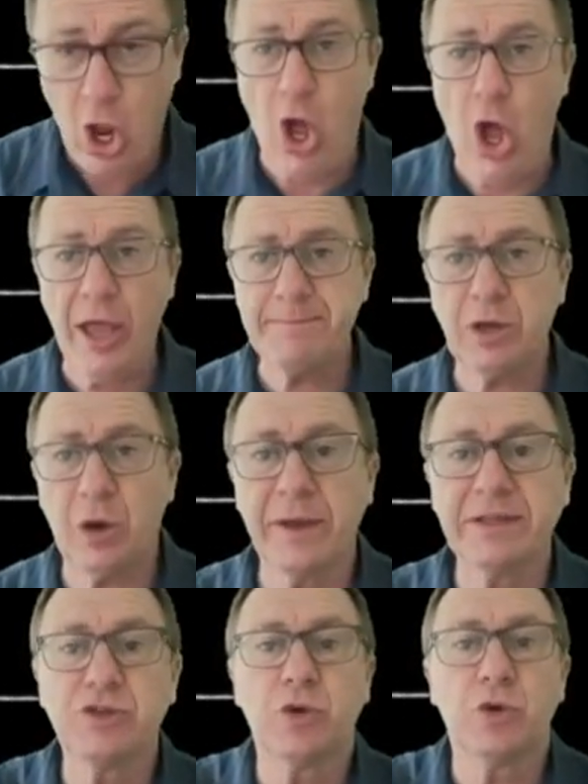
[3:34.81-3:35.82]
I'm going
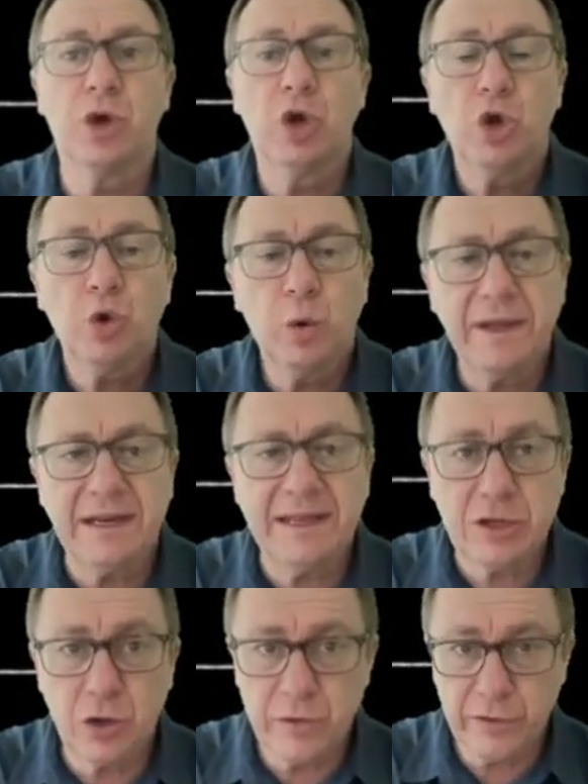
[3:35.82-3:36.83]
to quickly
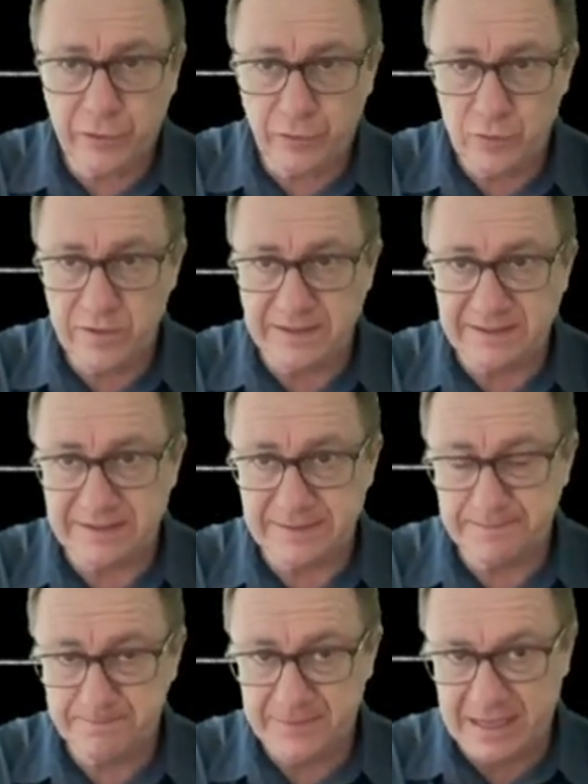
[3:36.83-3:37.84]
go through this
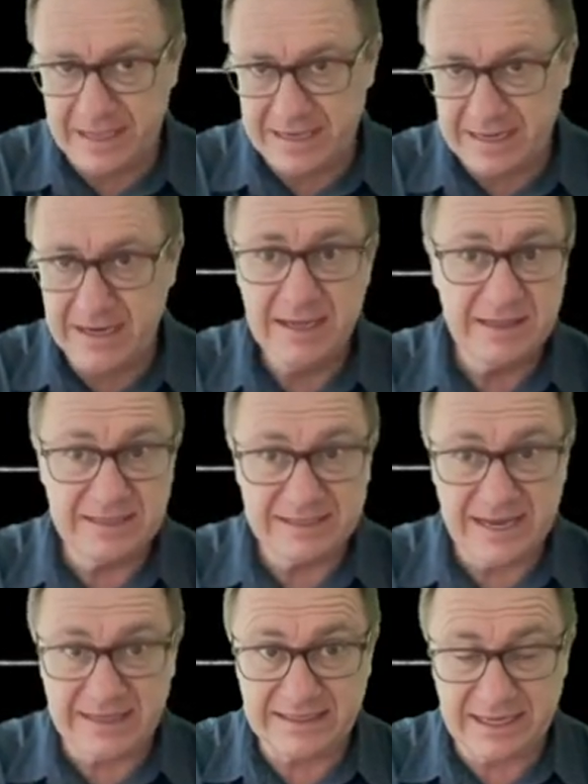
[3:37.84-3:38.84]
in this
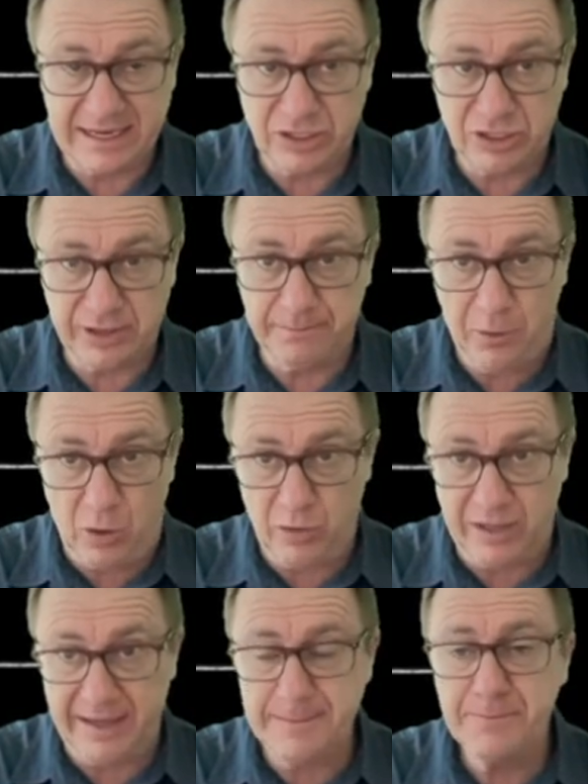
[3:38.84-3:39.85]
next section,
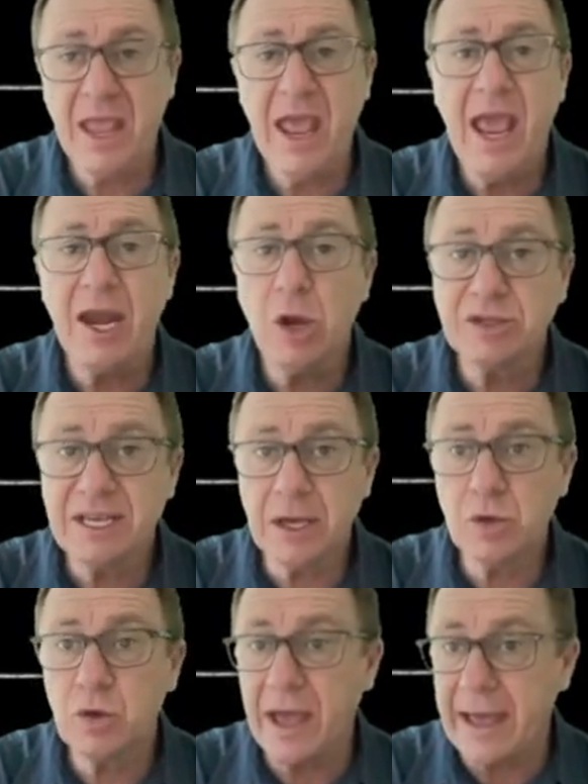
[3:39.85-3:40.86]
okay? And I'll tell
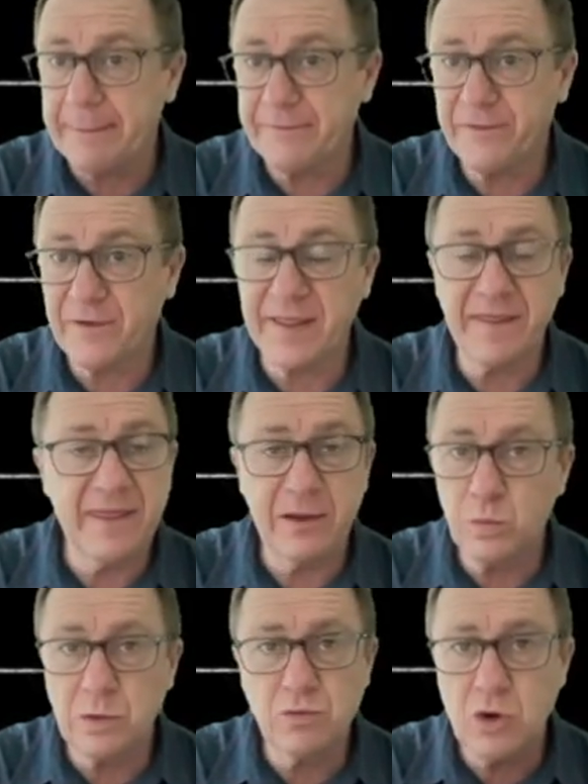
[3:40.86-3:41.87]
you up front, there
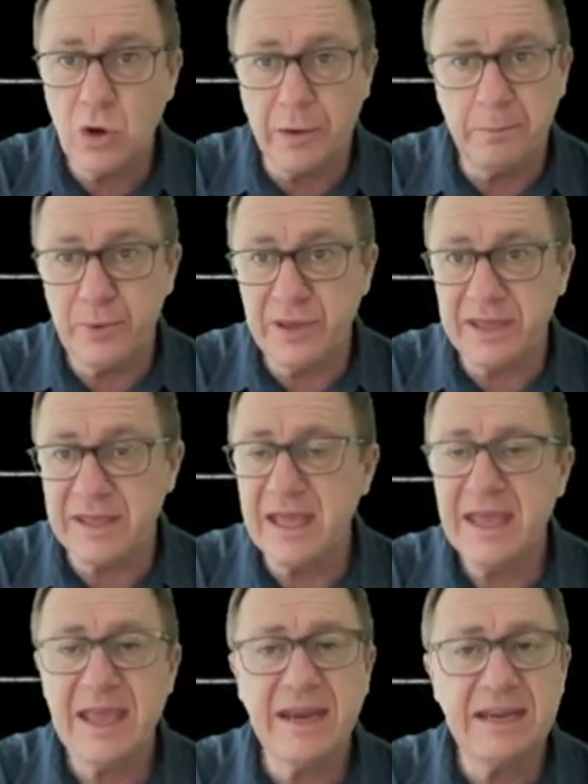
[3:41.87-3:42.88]
will not be
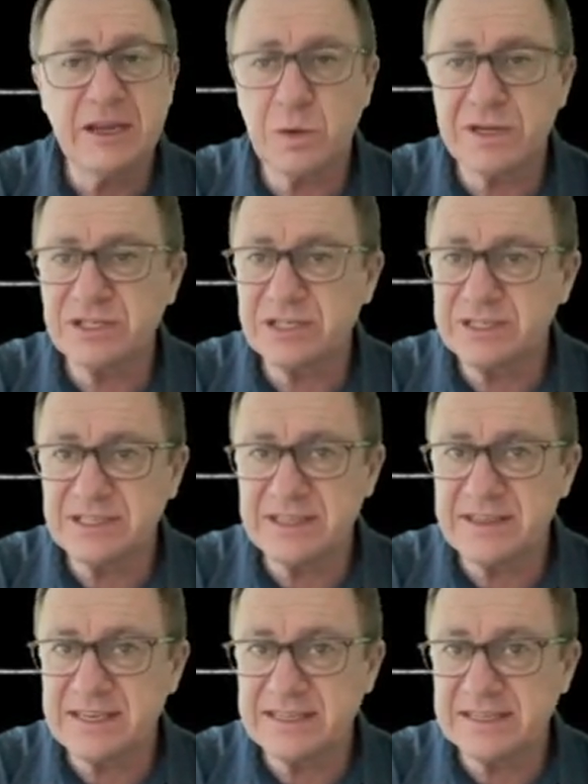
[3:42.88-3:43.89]
any questions in
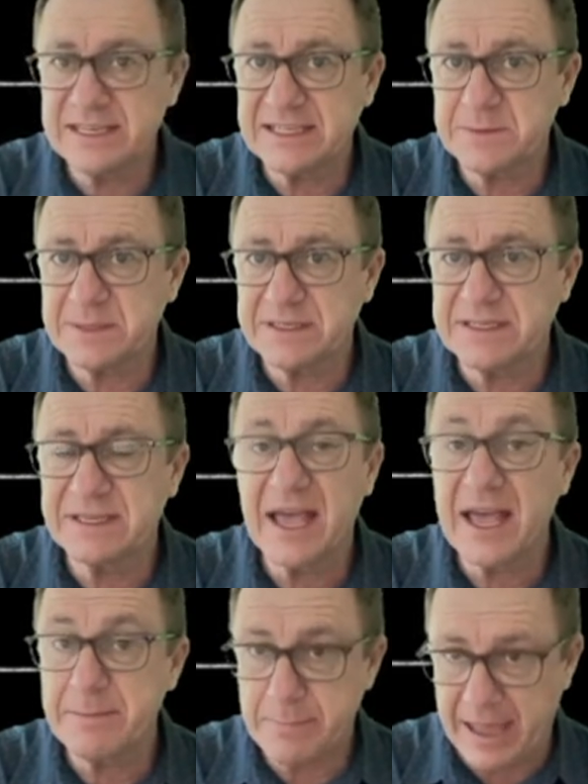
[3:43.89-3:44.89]
the assessments
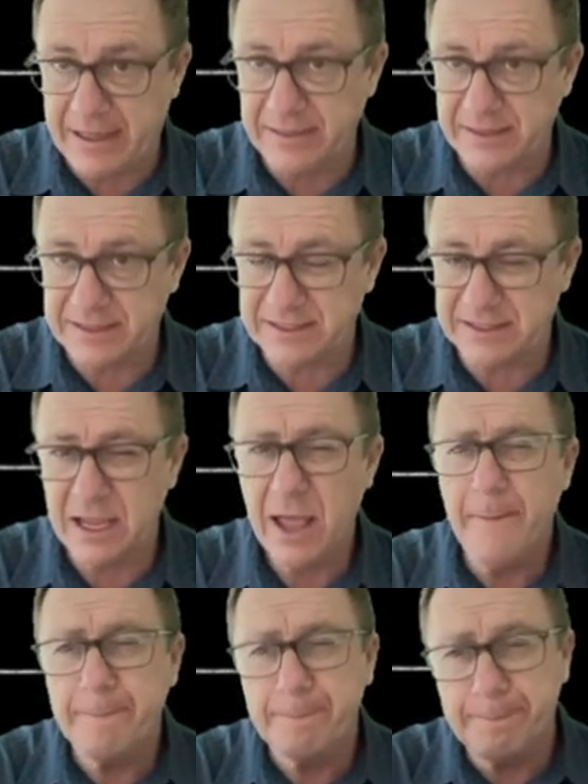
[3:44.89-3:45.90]
about this.
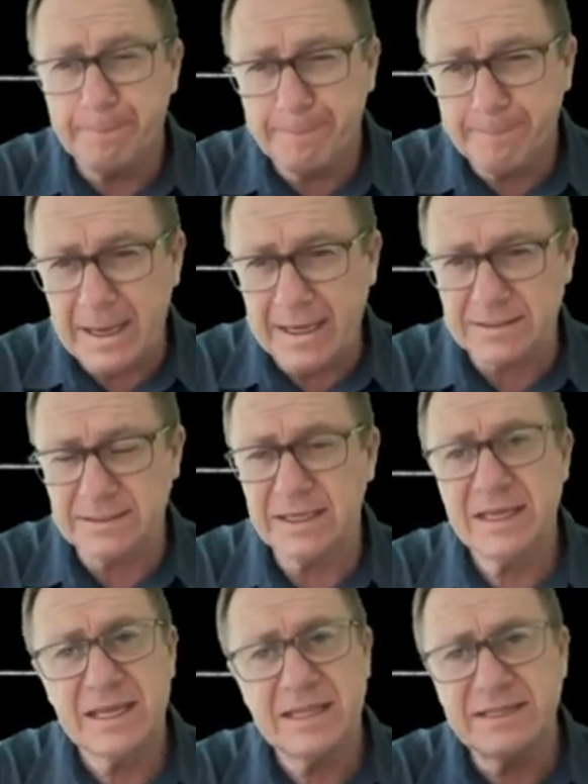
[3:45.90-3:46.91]
But
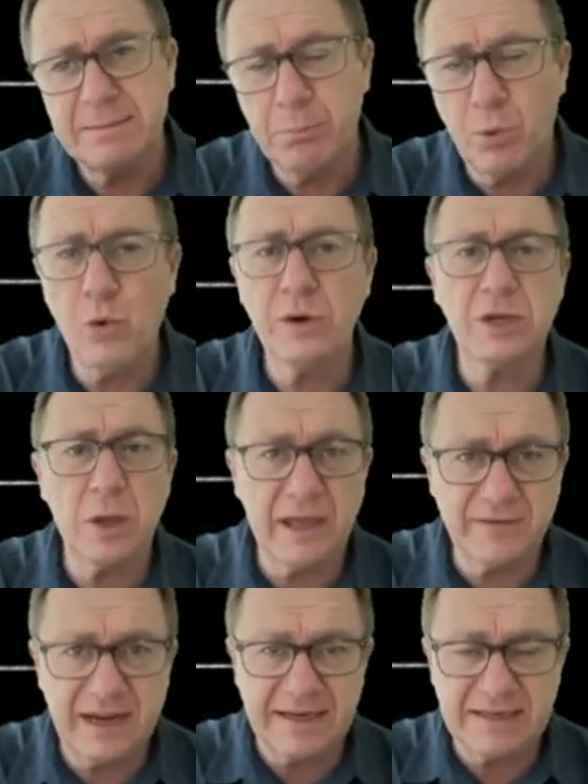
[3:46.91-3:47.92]
it's important you have
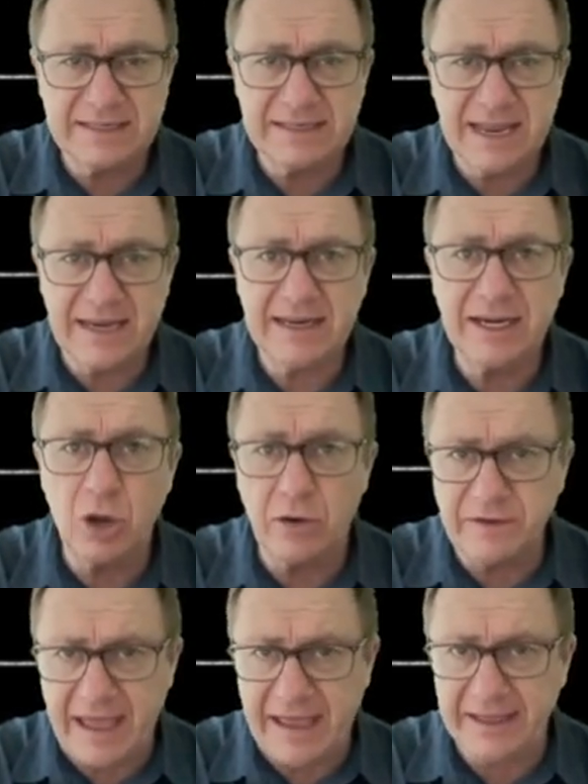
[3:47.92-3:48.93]
an understanding of
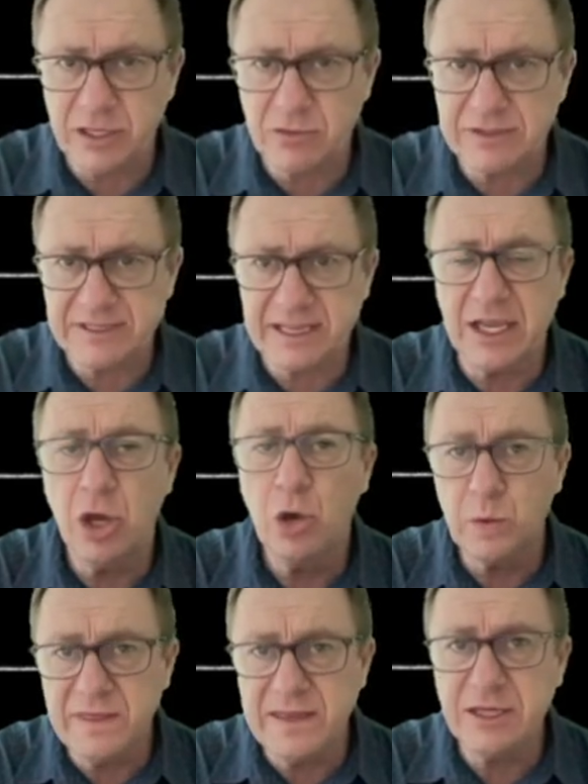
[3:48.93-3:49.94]
accuracy
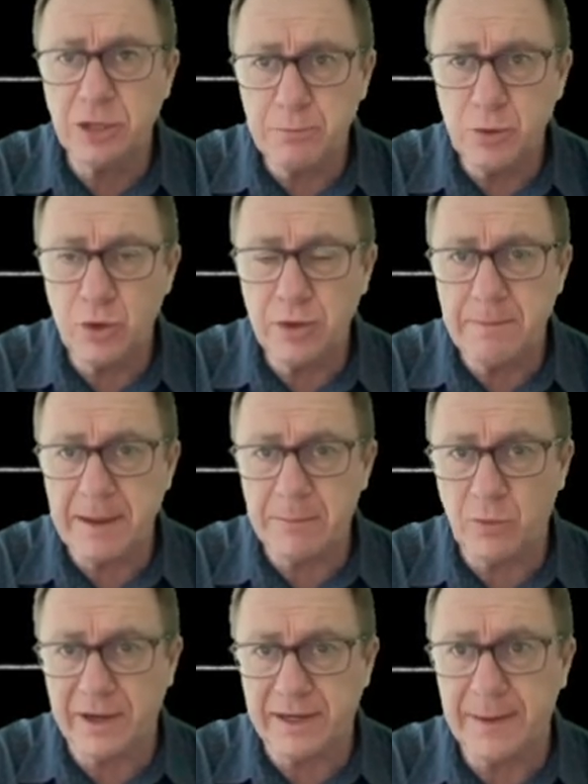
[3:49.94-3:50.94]
within computer
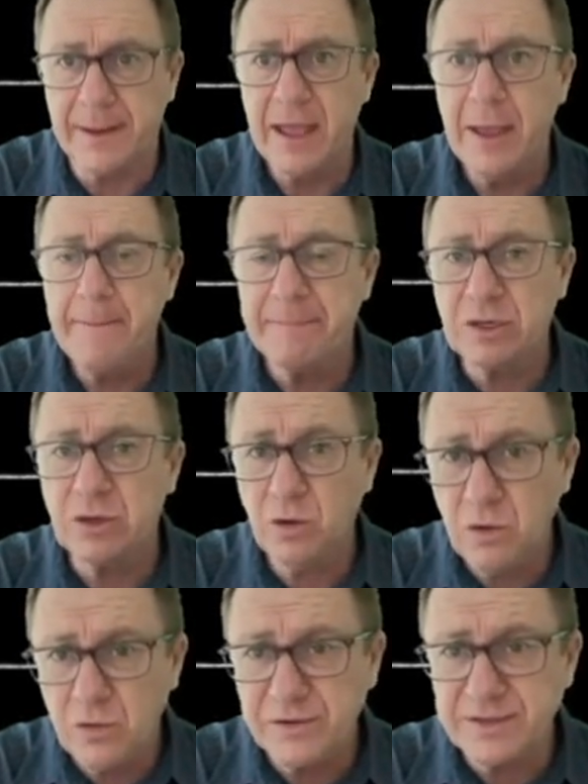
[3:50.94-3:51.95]
memory
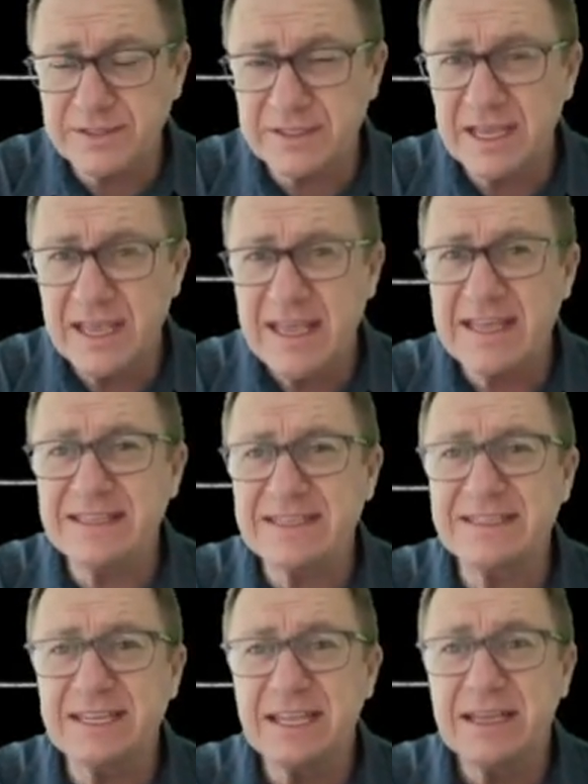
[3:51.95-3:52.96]
because it's